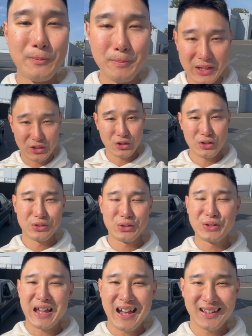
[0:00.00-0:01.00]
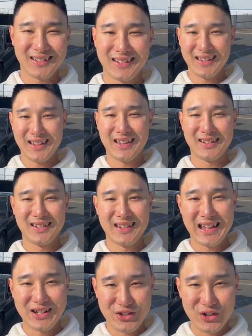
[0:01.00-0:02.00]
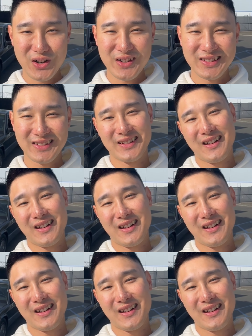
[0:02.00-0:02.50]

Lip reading: make sure you do that and enjoy your